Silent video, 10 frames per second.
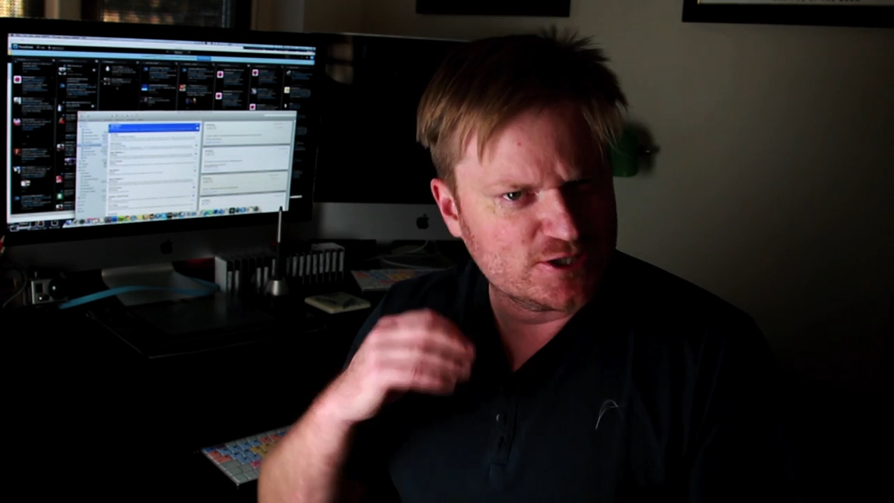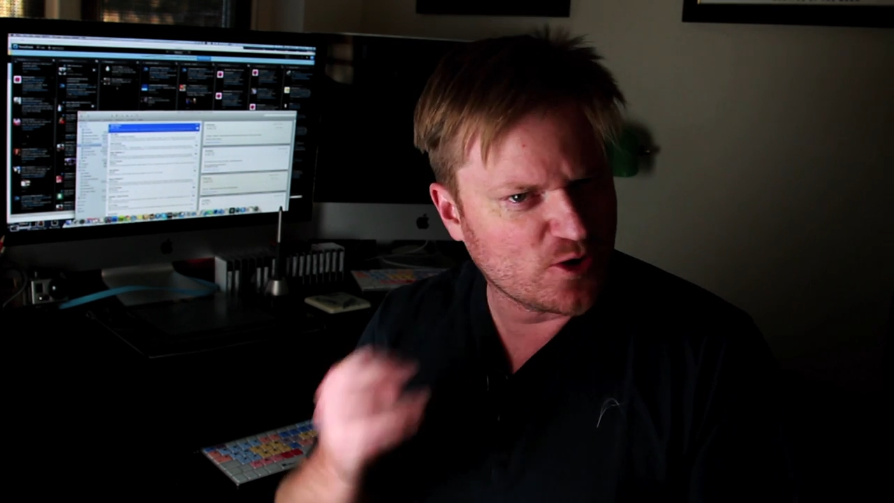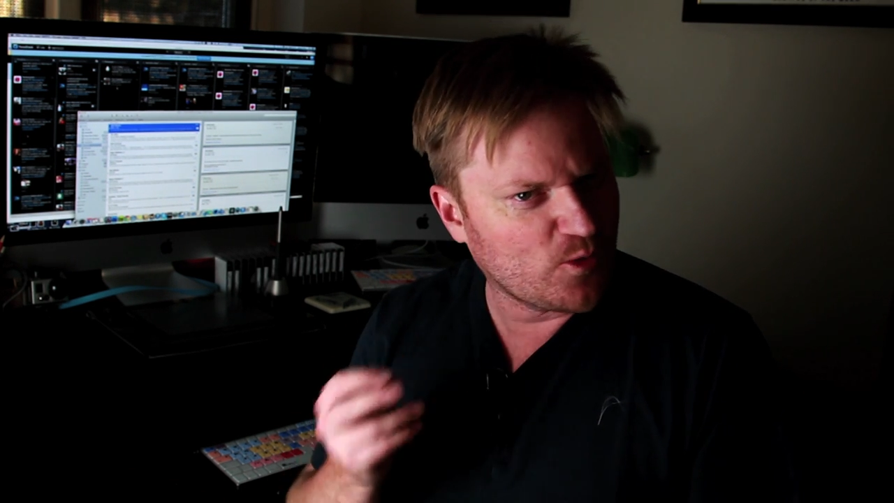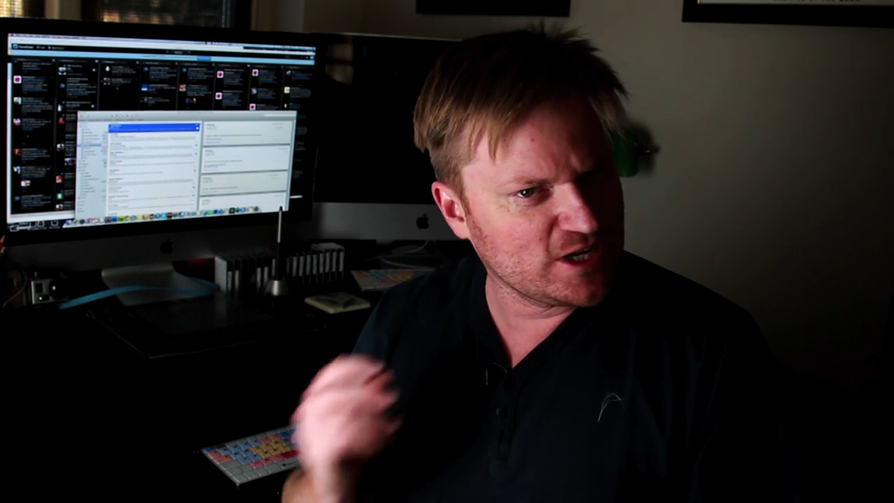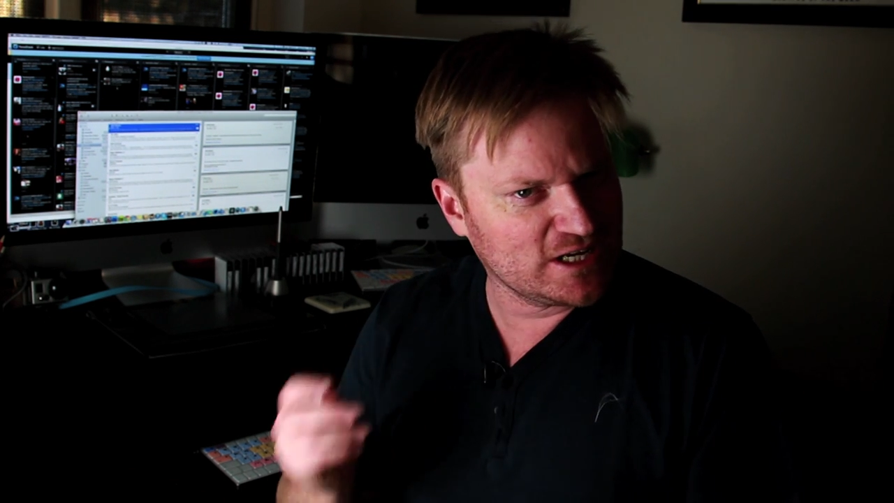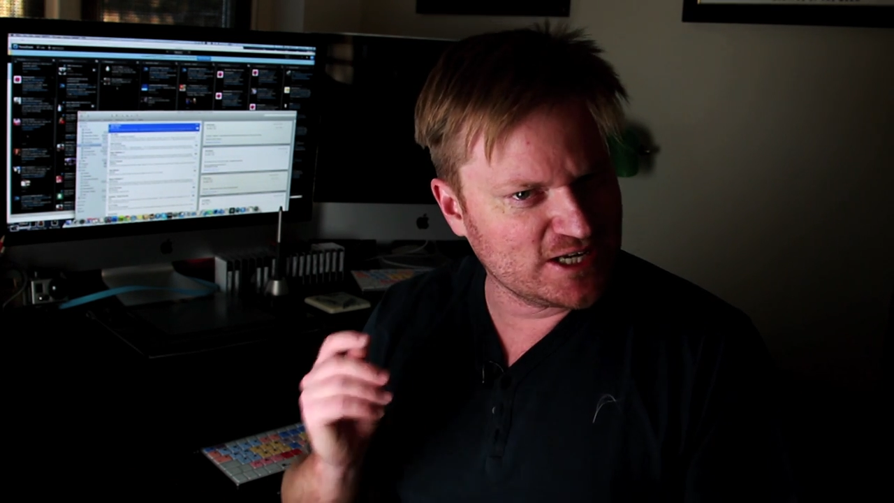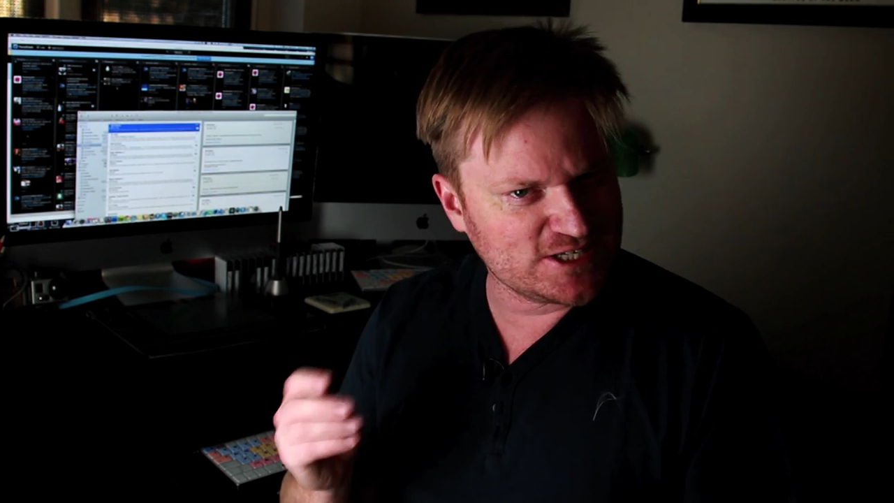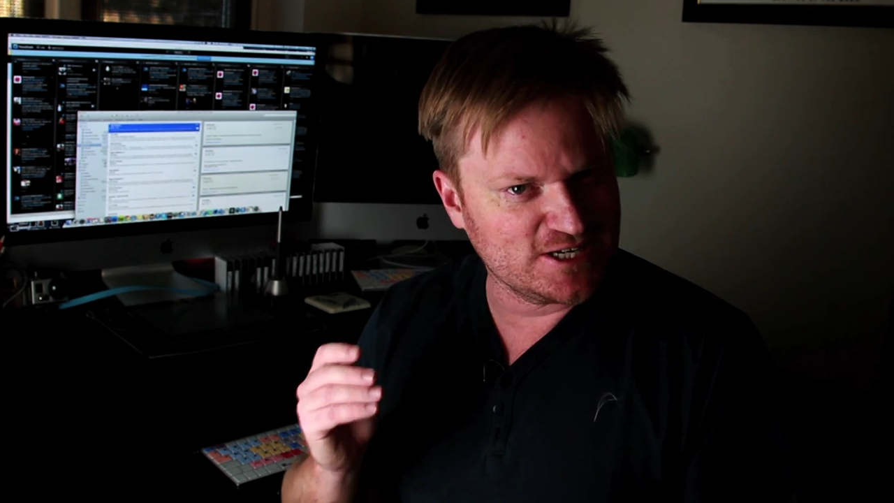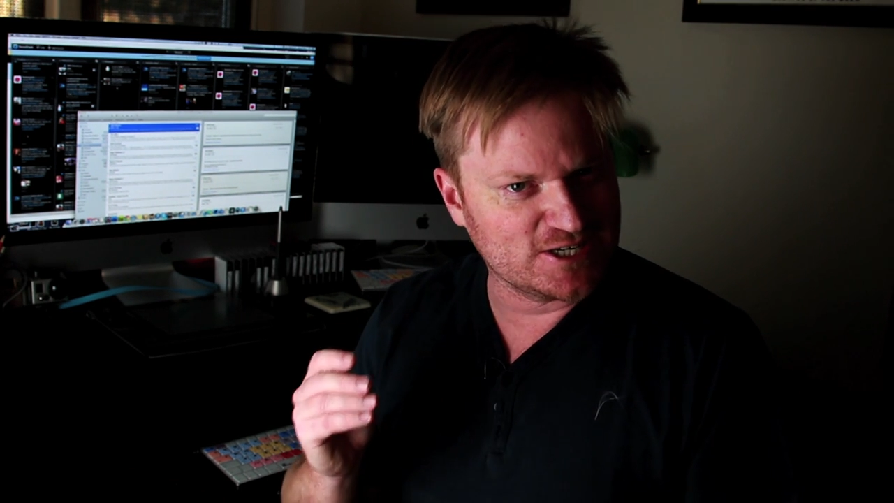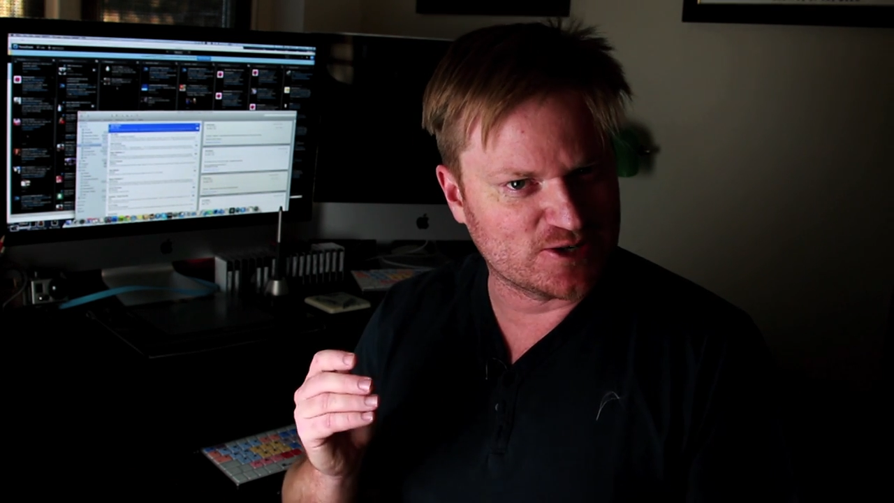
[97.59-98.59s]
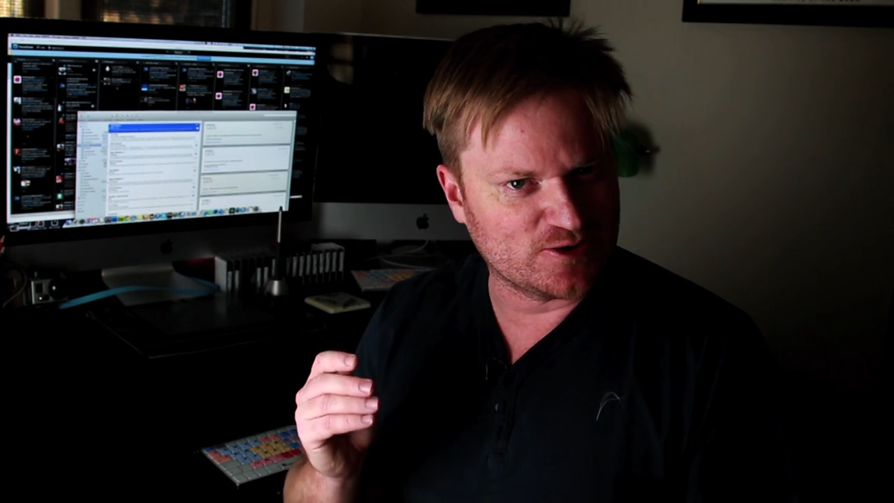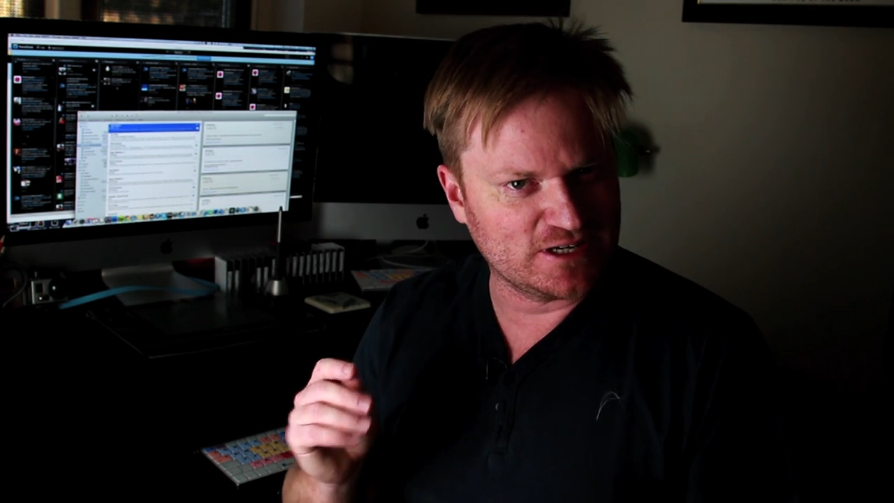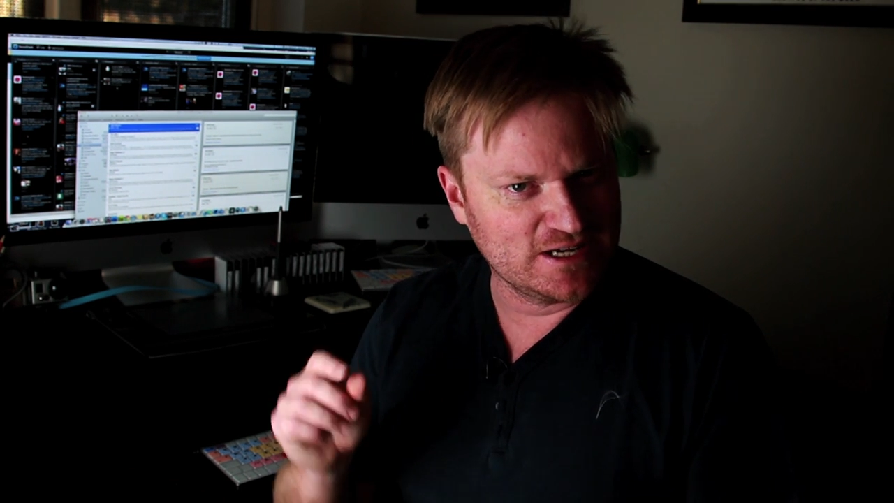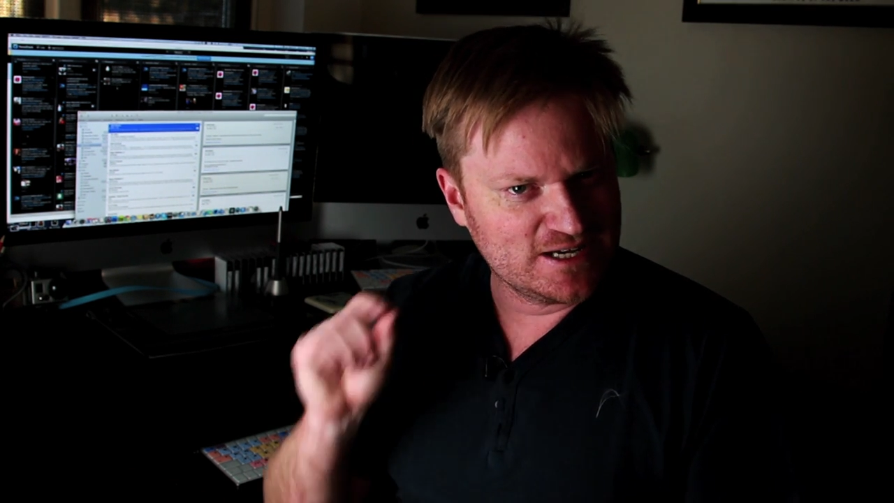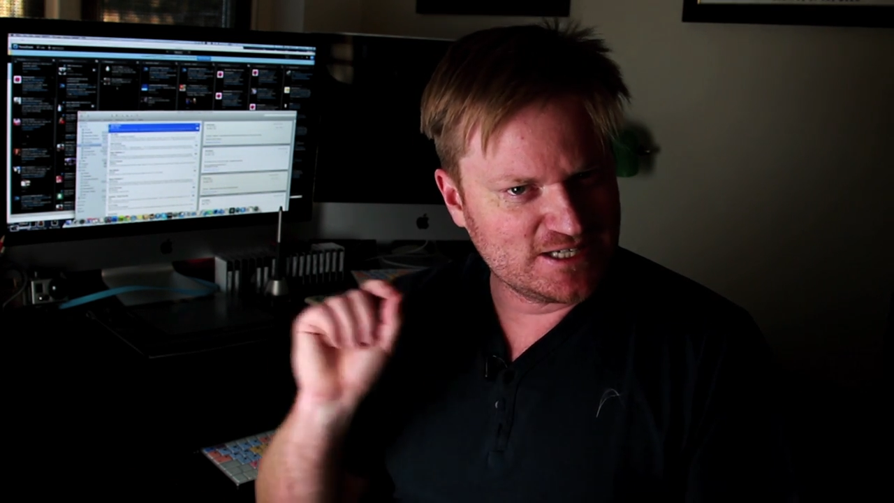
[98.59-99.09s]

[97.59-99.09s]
So when you're listening to it,